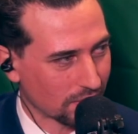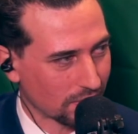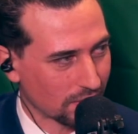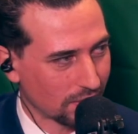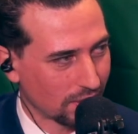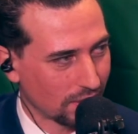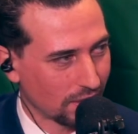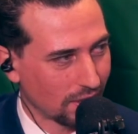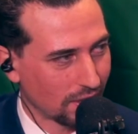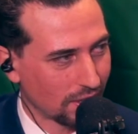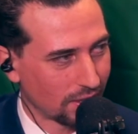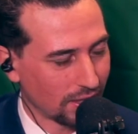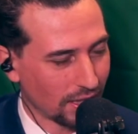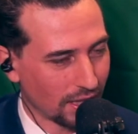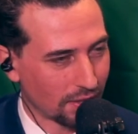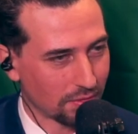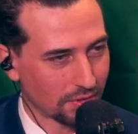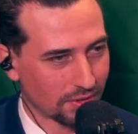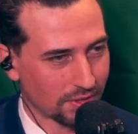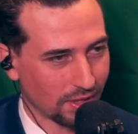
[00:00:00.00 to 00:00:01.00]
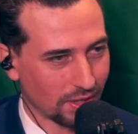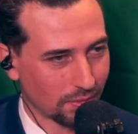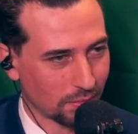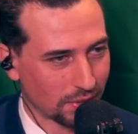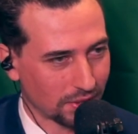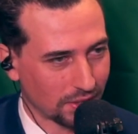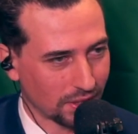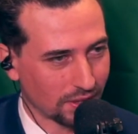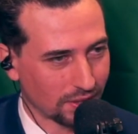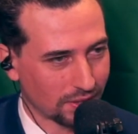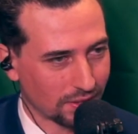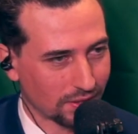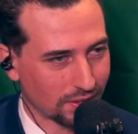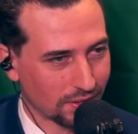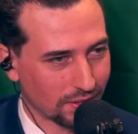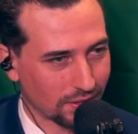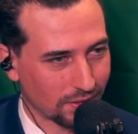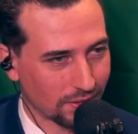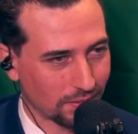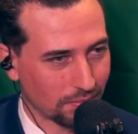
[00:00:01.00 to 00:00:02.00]
and every time we did,
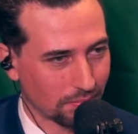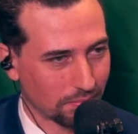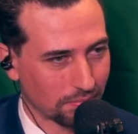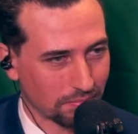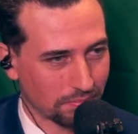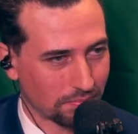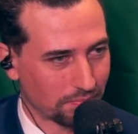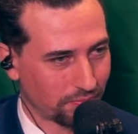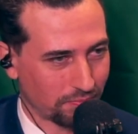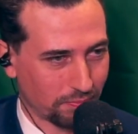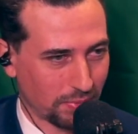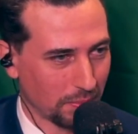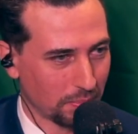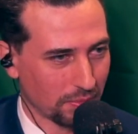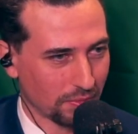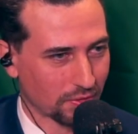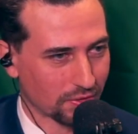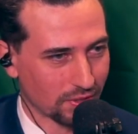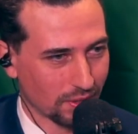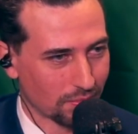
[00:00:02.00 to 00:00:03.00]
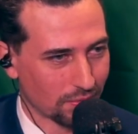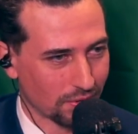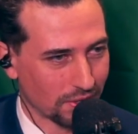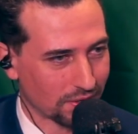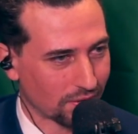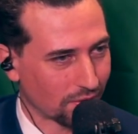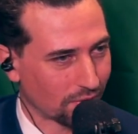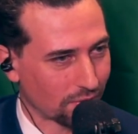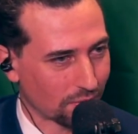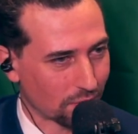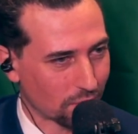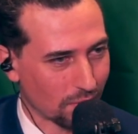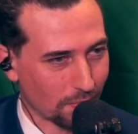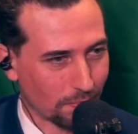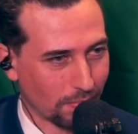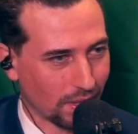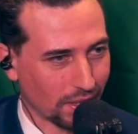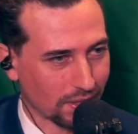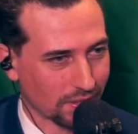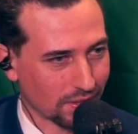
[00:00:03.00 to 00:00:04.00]
people for some reason threw the
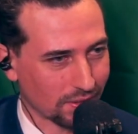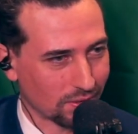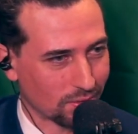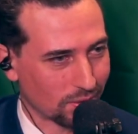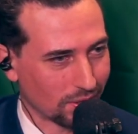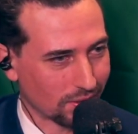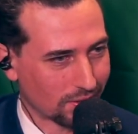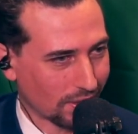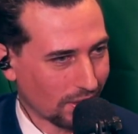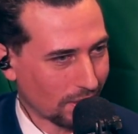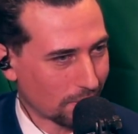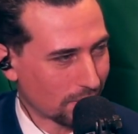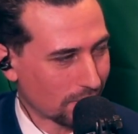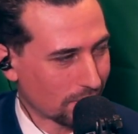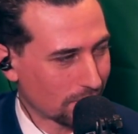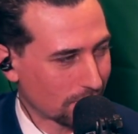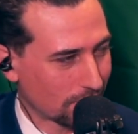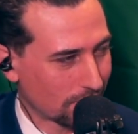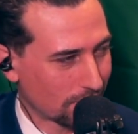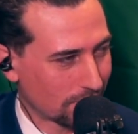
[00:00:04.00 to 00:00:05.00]
bikes into the Tiber,